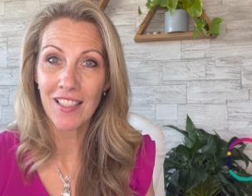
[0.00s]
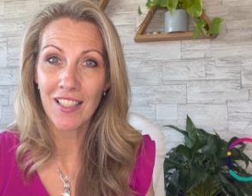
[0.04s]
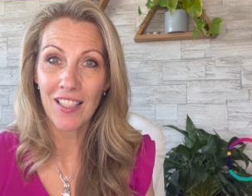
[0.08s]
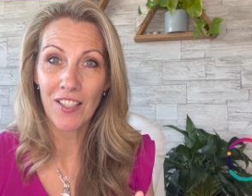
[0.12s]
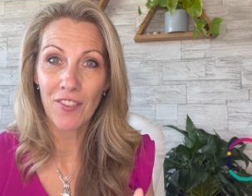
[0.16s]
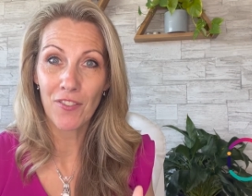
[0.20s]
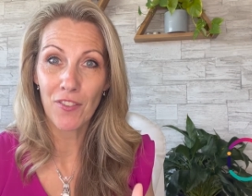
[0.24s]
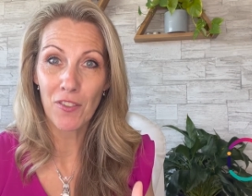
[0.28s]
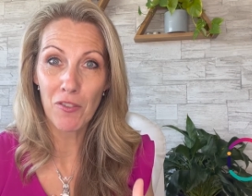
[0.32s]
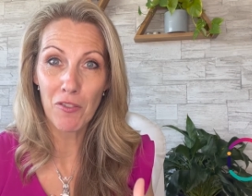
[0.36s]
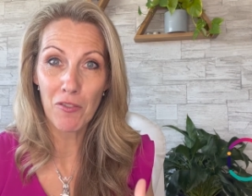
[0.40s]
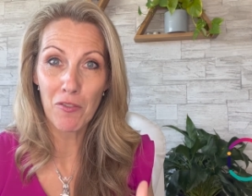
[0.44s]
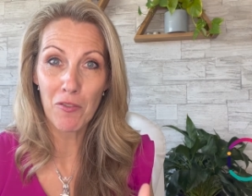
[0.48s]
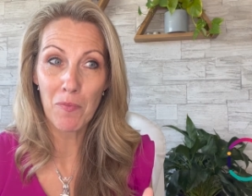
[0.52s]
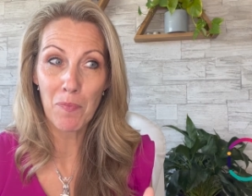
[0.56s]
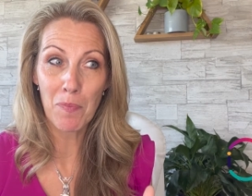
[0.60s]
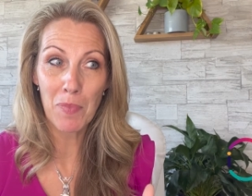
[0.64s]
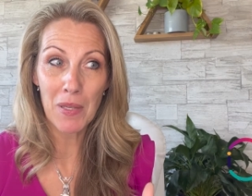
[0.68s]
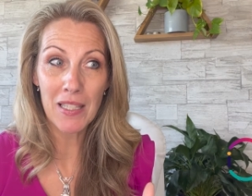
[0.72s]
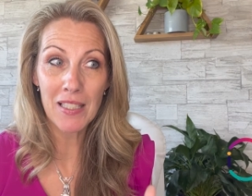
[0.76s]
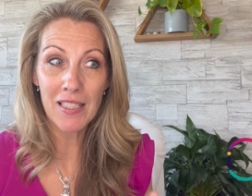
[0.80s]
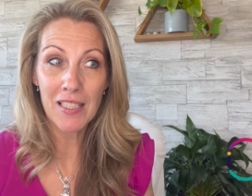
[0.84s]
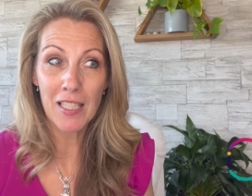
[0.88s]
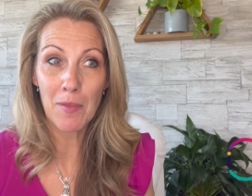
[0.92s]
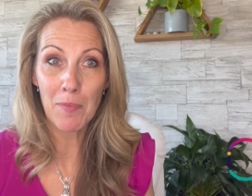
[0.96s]
if you're a
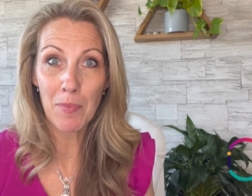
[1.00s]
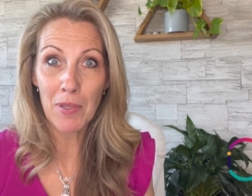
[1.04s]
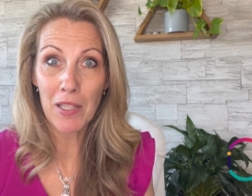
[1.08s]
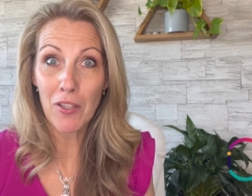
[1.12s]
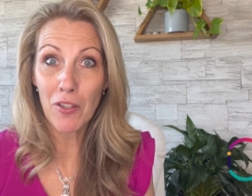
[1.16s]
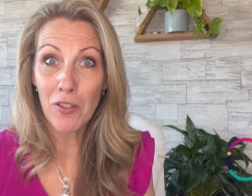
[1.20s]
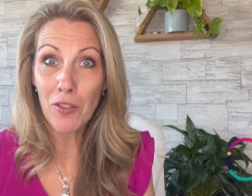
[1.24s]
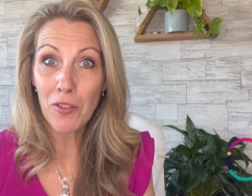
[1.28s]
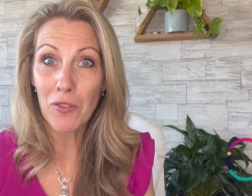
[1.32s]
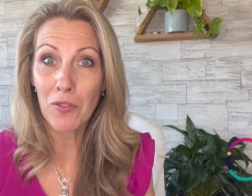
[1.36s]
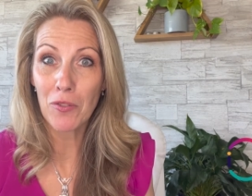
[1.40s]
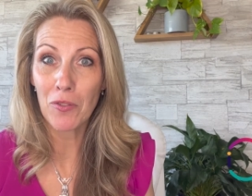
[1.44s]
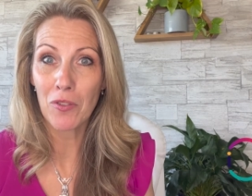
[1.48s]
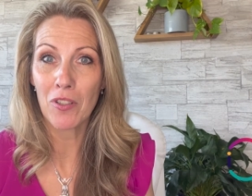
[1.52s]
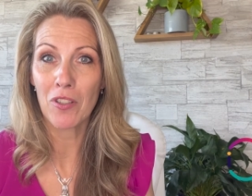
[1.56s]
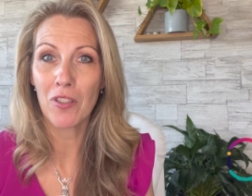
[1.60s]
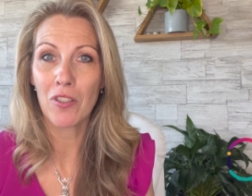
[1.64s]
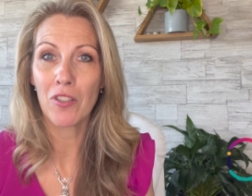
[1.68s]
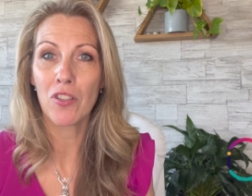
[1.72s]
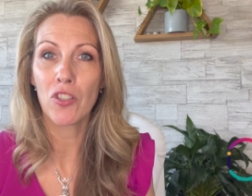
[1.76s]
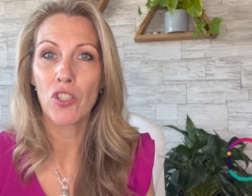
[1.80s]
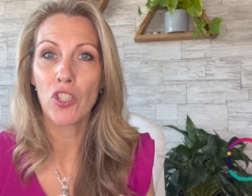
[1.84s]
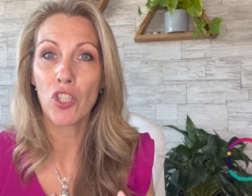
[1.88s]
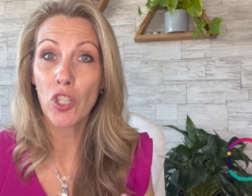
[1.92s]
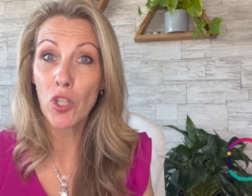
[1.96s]
P C B U,
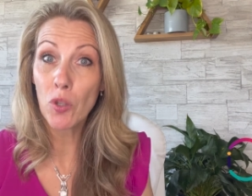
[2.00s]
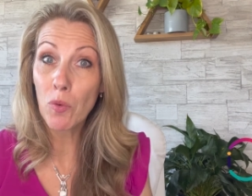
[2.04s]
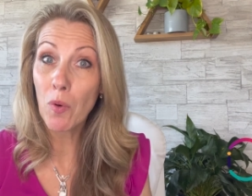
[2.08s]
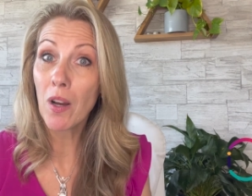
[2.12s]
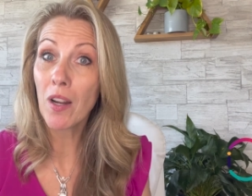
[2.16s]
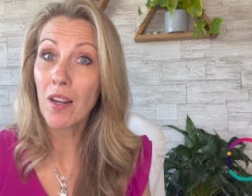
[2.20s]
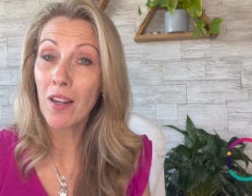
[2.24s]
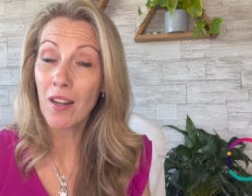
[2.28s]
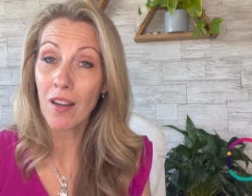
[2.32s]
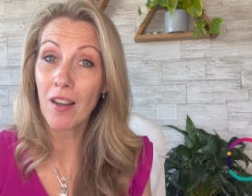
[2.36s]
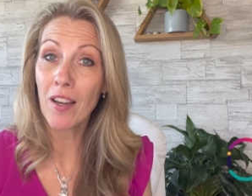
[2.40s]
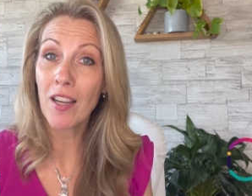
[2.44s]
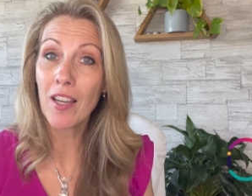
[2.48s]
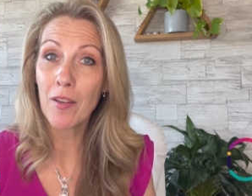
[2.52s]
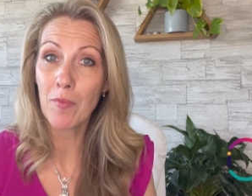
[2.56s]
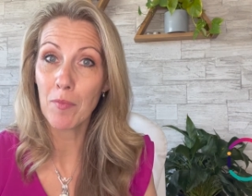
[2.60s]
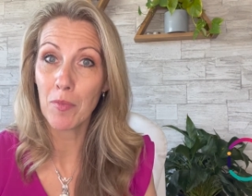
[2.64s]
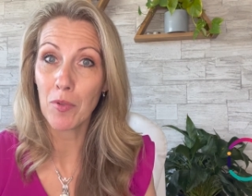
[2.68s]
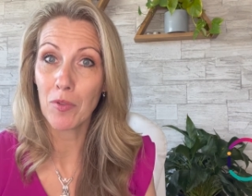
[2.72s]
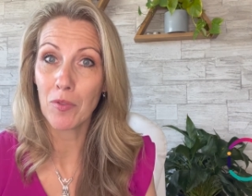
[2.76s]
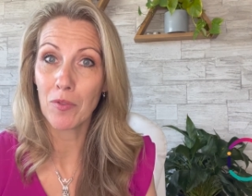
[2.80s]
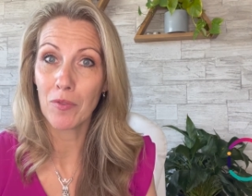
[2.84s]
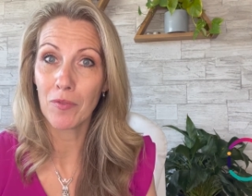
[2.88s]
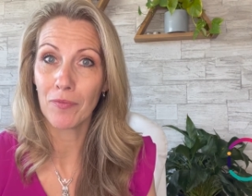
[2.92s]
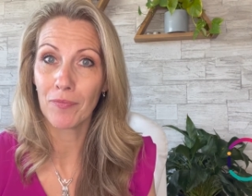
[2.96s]
you are
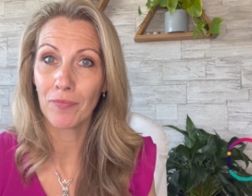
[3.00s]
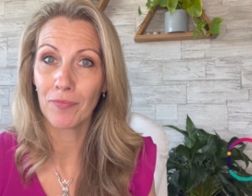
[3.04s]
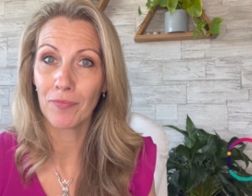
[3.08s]
liable.